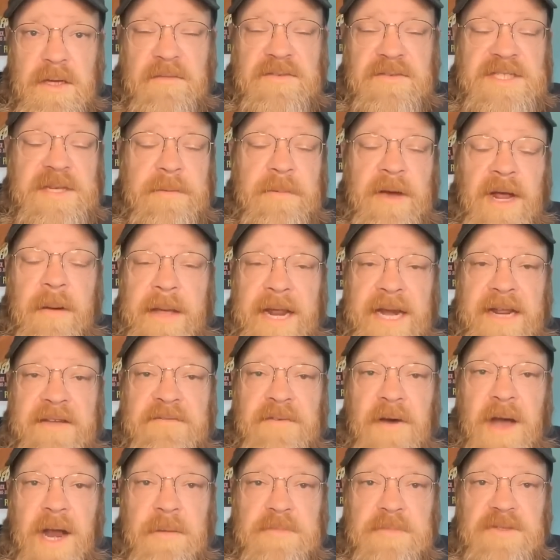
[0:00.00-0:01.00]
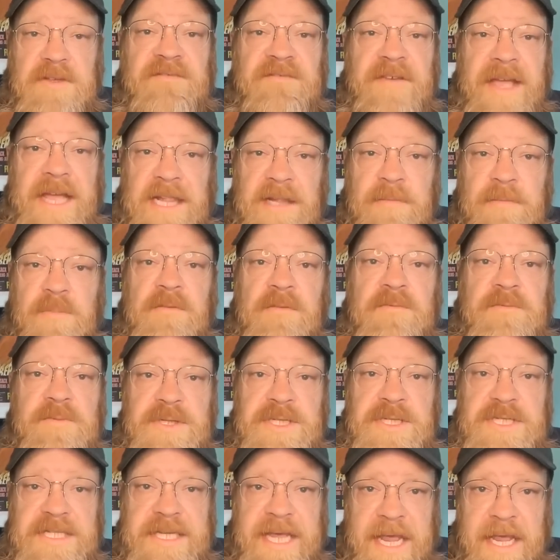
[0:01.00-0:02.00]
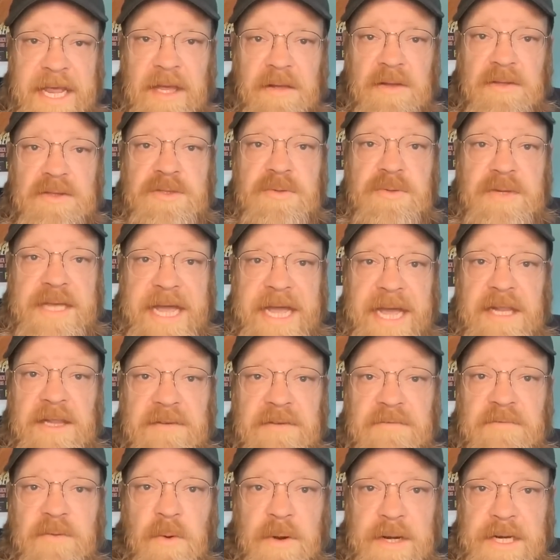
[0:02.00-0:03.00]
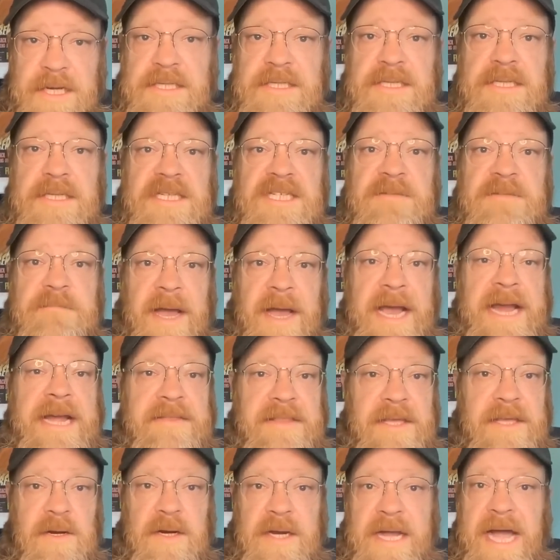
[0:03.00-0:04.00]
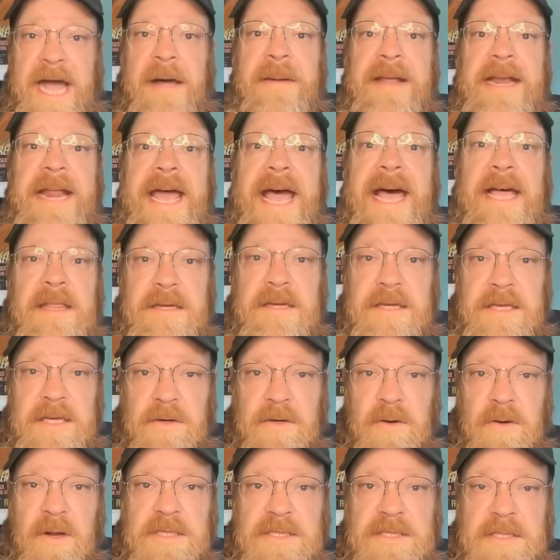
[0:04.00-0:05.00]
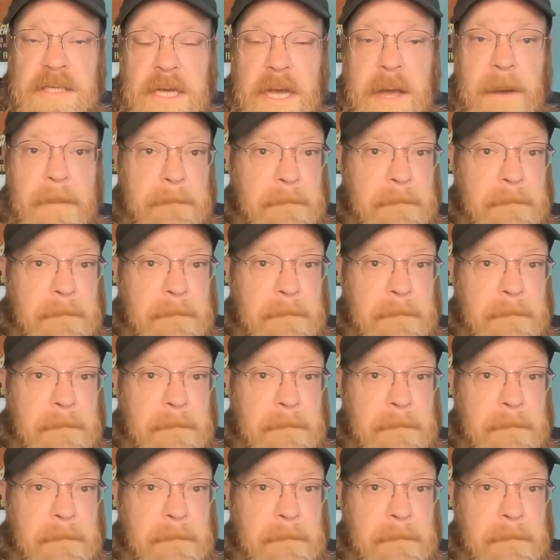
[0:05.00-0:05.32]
of semi-automatic firearms available for sale to Californians despite their commonality across